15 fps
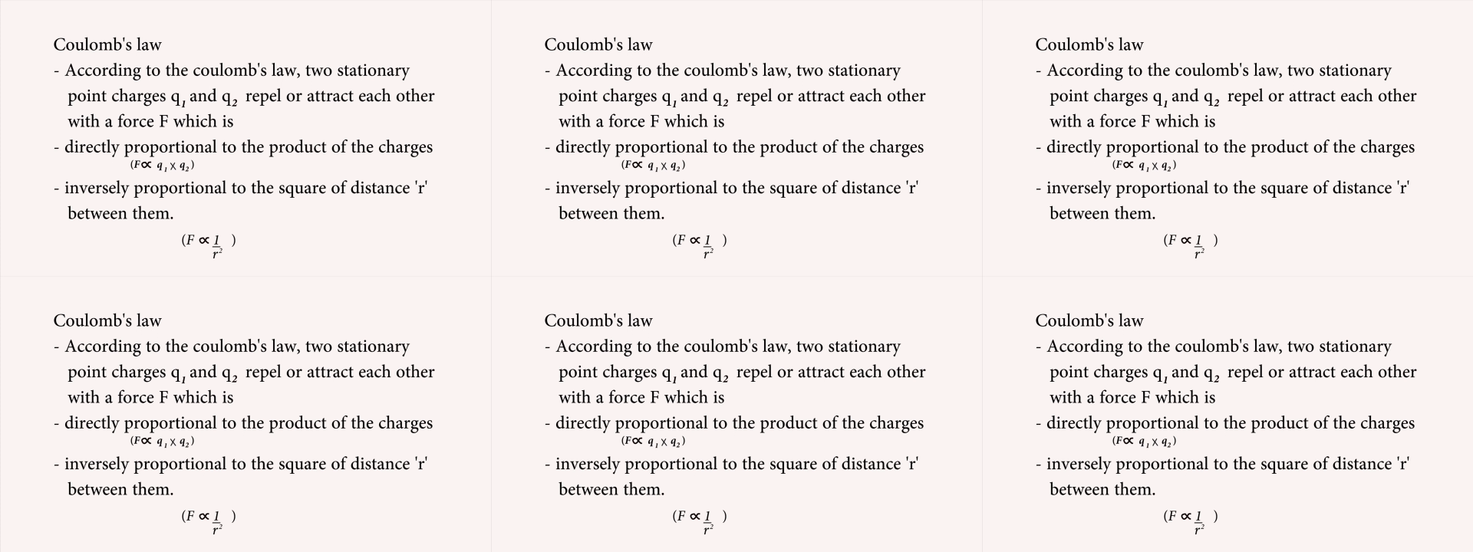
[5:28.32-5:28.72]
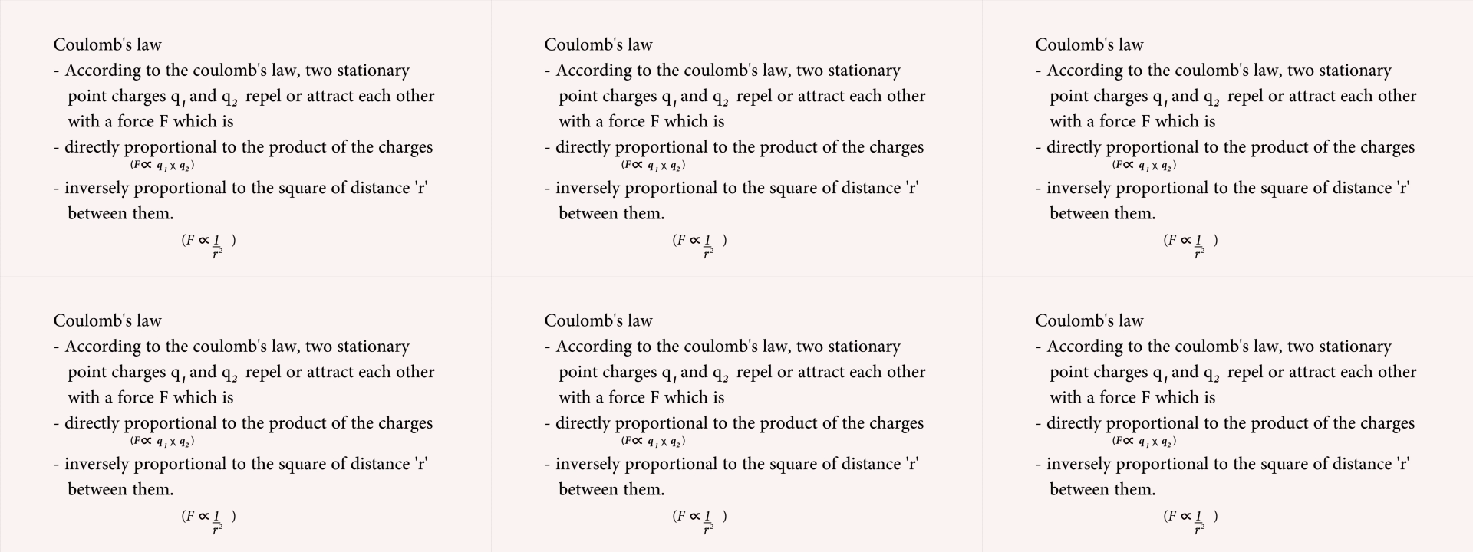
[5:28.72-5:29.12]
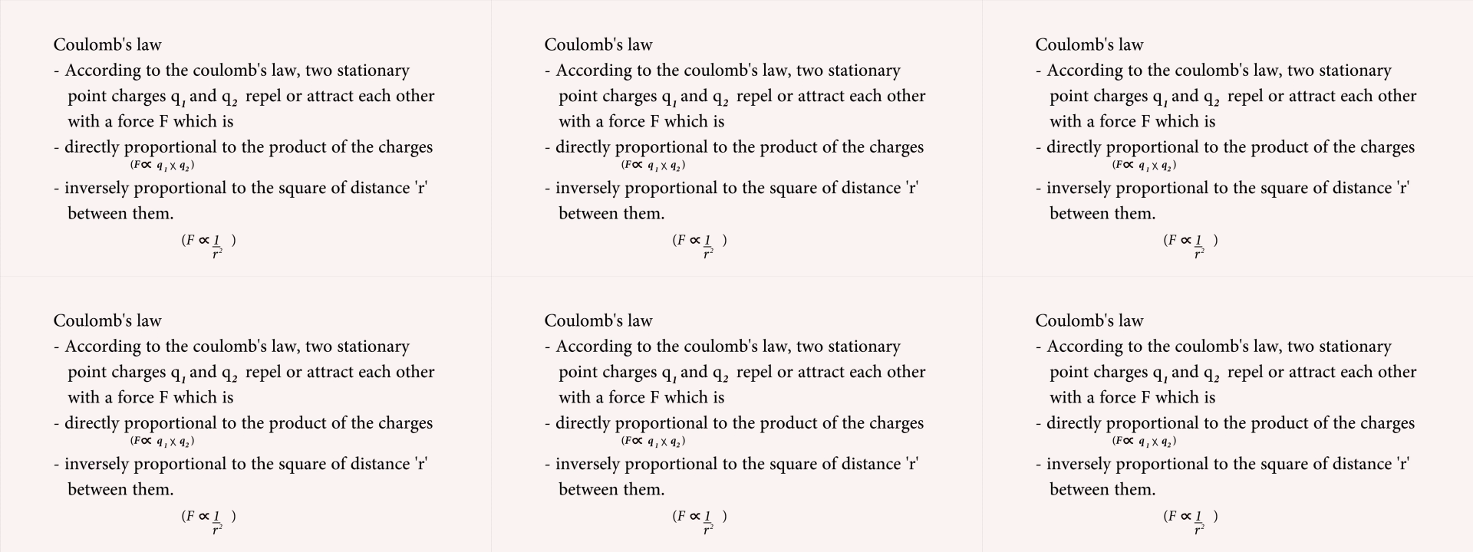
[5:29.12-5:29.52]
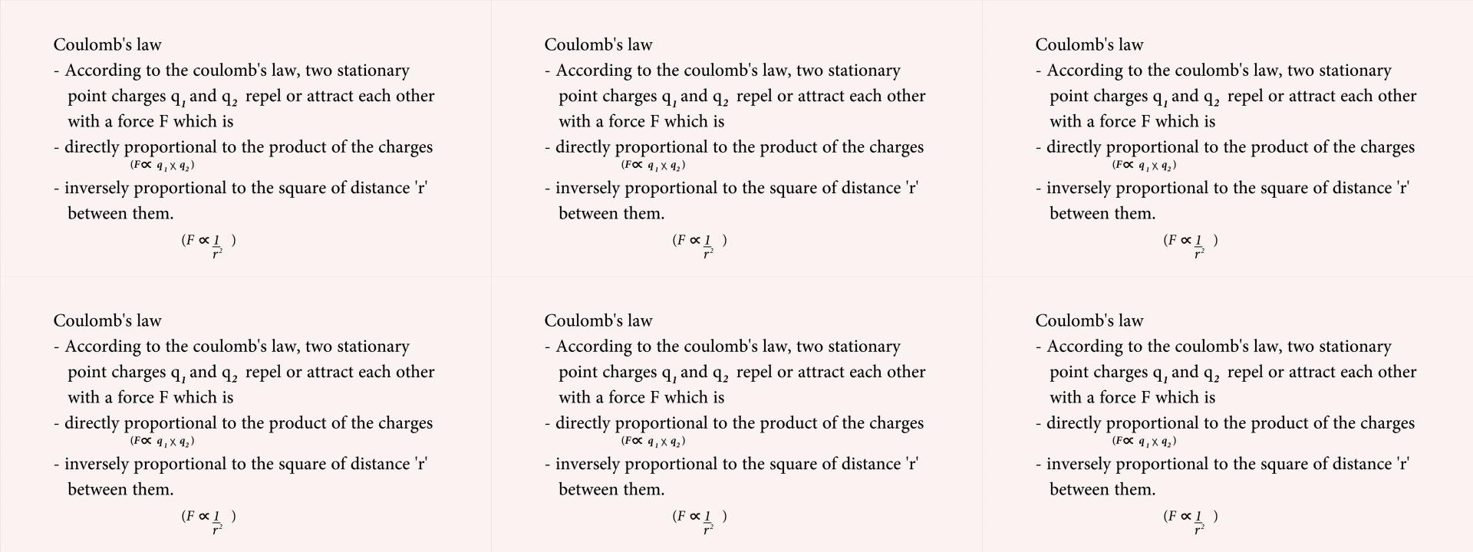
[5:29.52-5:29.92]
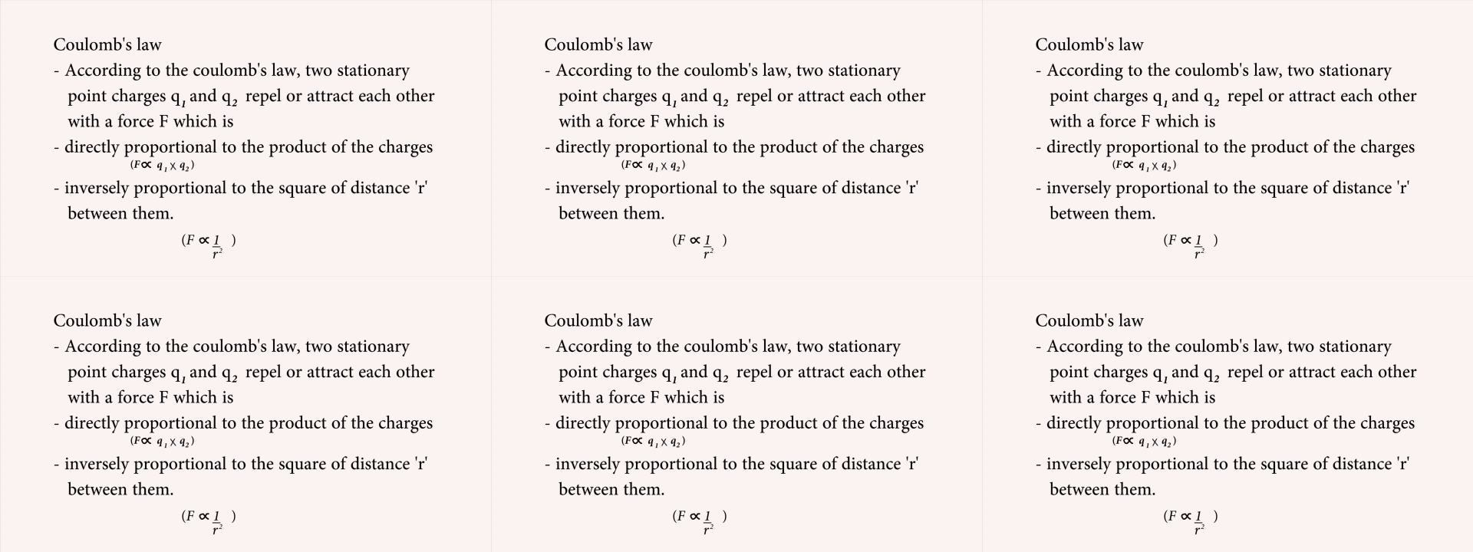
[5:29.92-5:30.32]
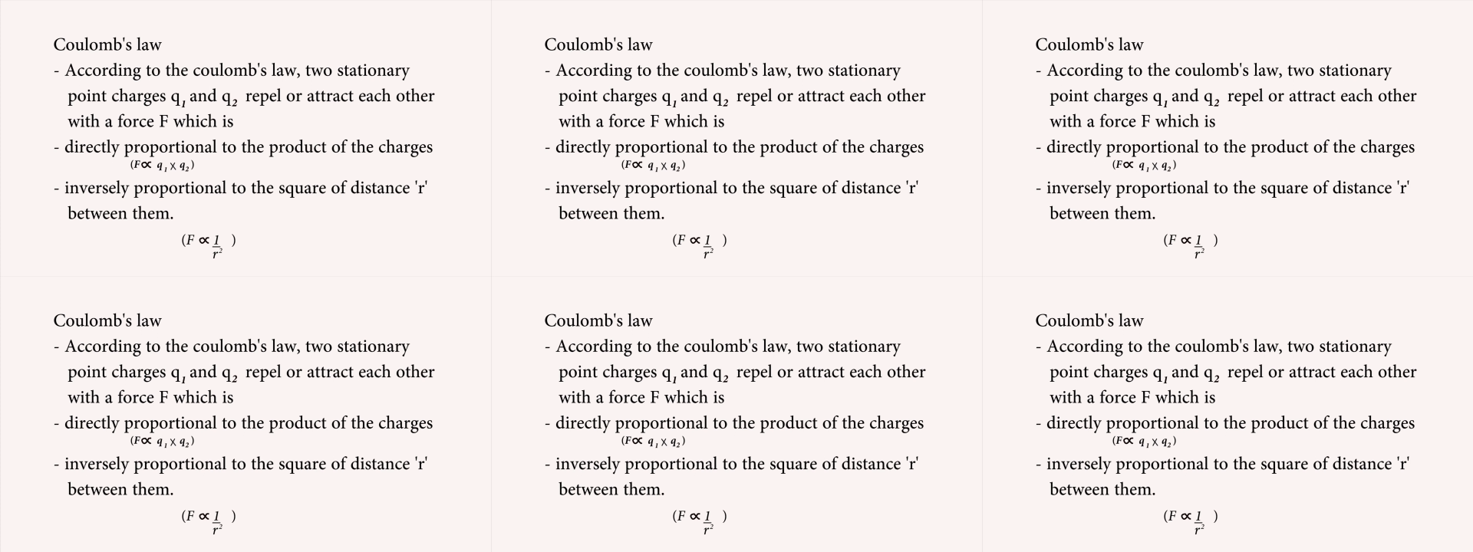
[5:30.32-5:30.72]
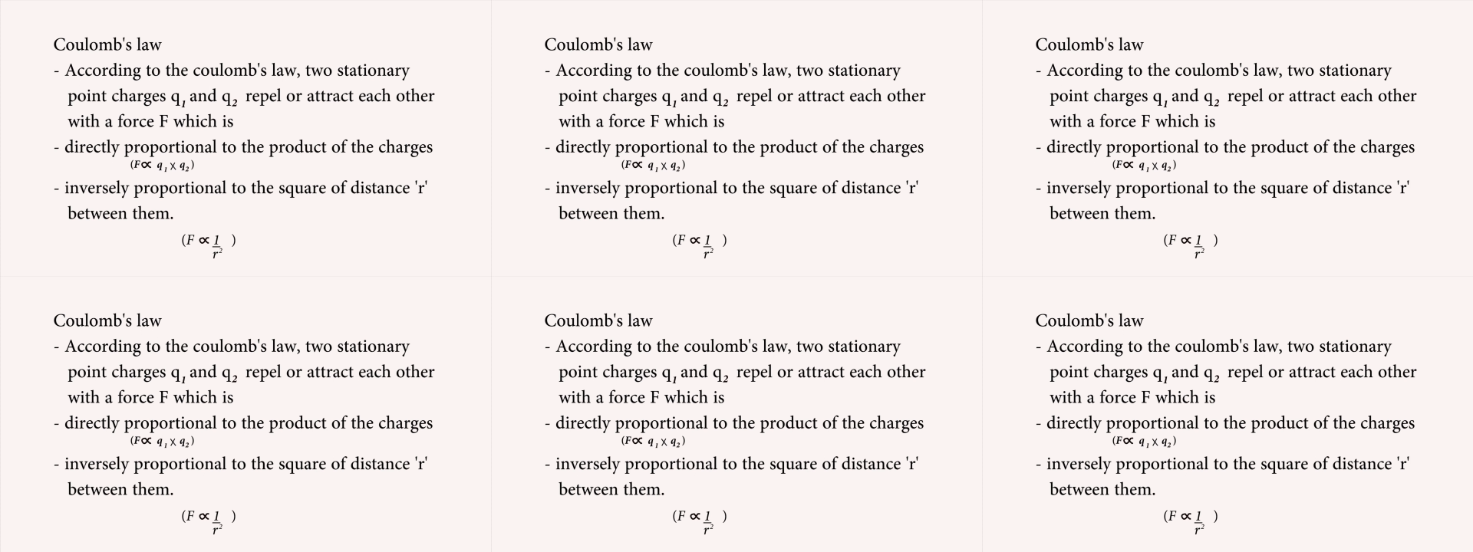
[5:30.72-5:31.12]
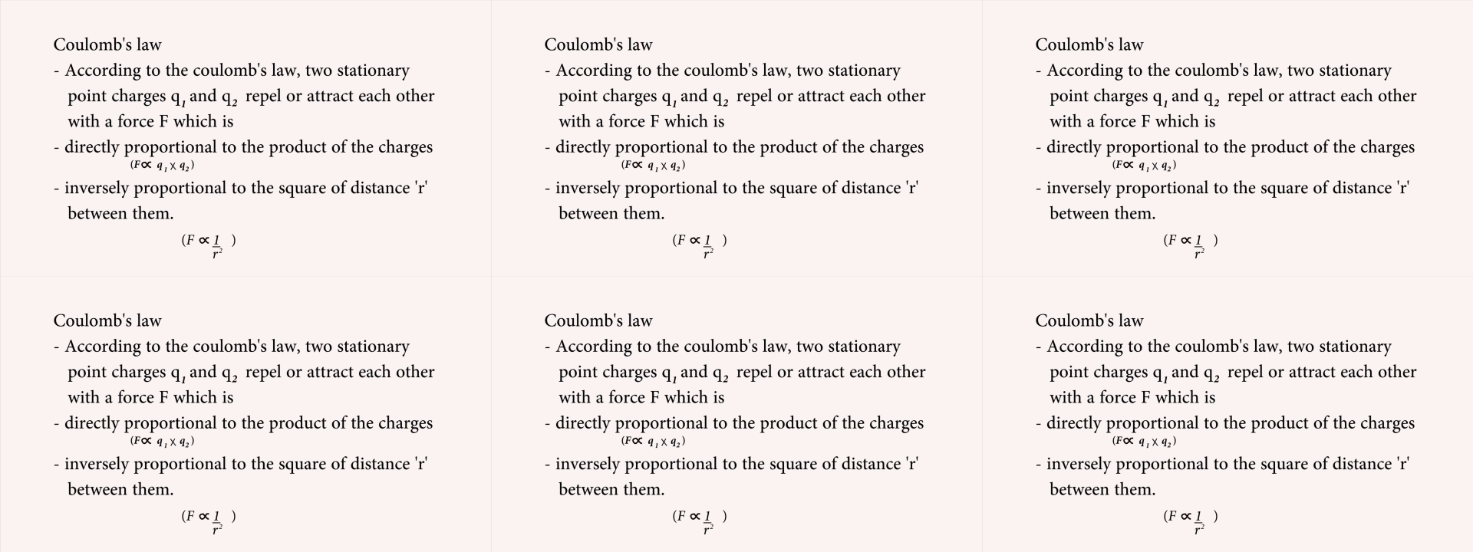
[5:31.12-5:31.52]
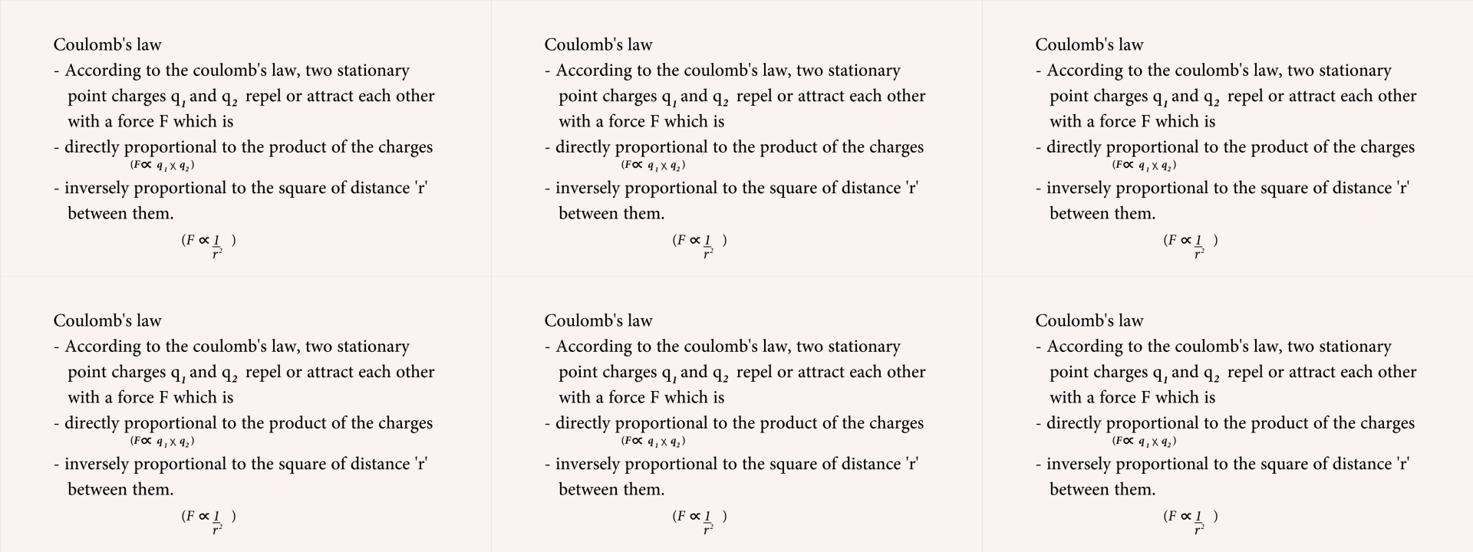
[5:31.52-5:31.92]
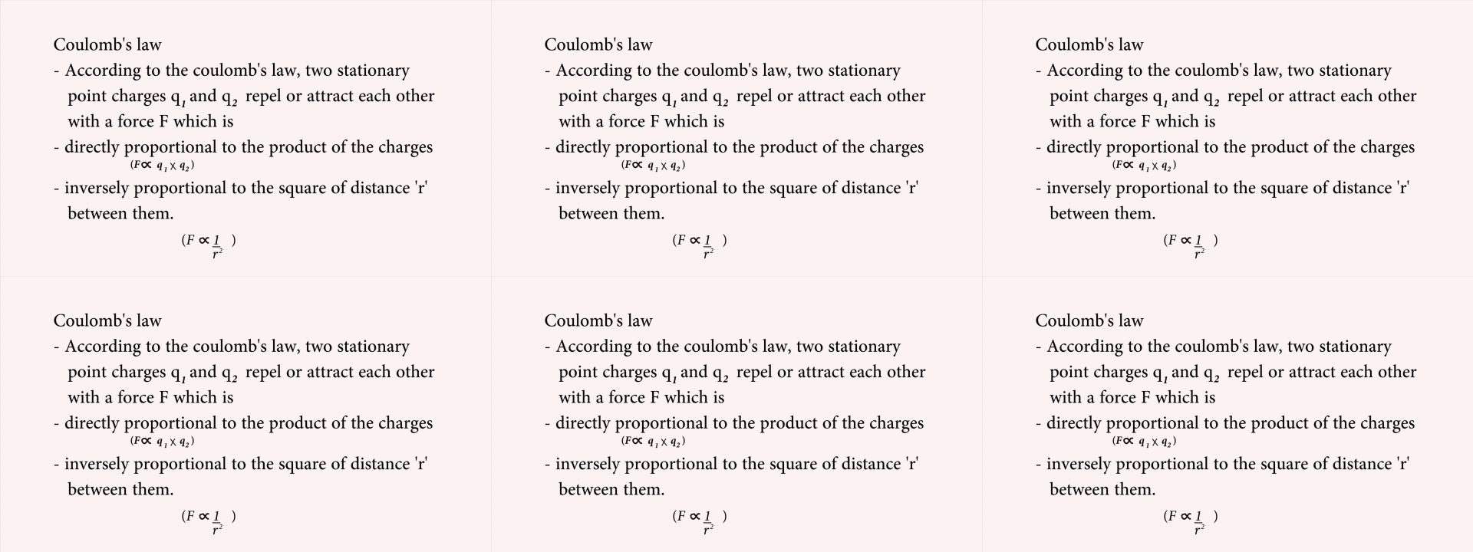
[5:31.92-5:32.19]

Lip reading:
Nobody's mouth can be seen.